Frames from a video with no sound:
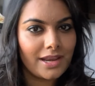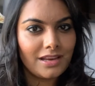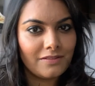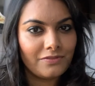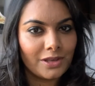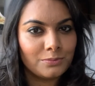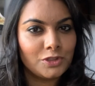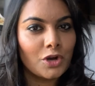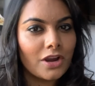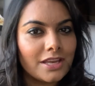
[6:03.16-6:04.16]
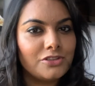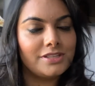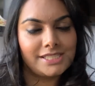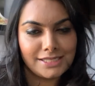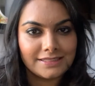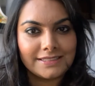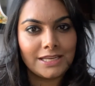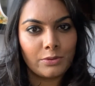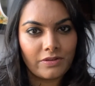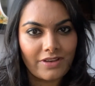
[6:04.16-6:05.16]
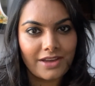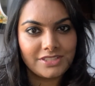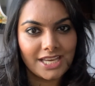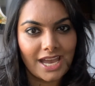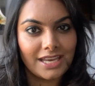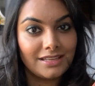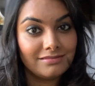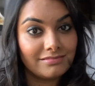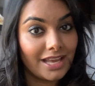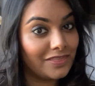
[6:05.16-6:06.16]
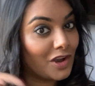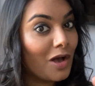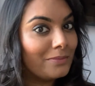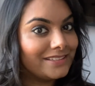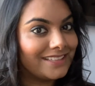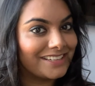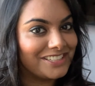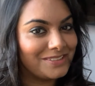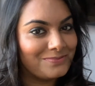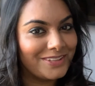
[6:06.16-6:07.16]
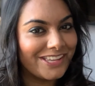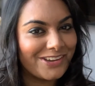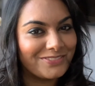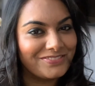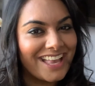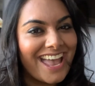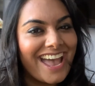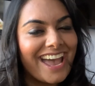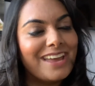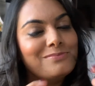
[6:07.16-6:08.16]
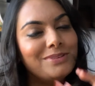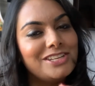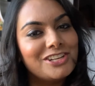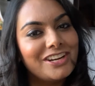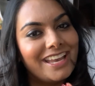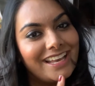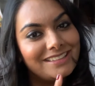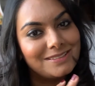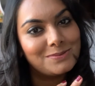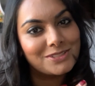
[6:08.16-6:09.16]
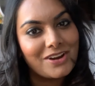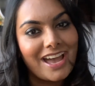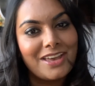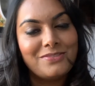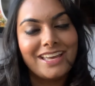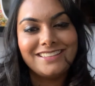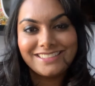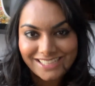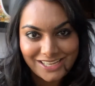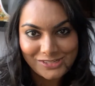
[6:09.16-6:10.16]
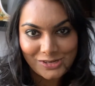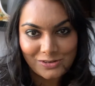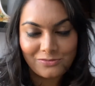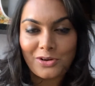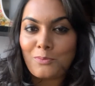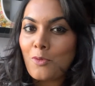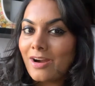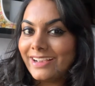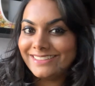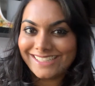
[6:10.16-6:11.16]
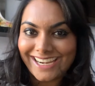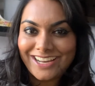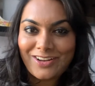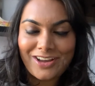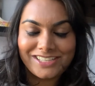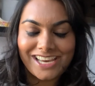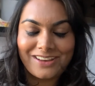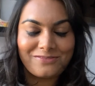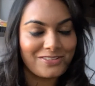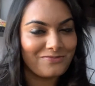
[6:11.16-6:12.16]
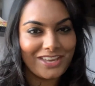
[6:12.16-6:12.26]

Indian films you're interested in seeing revived again in the comment section below. And be sure to hit subscribe and stay tuned for more exciting content from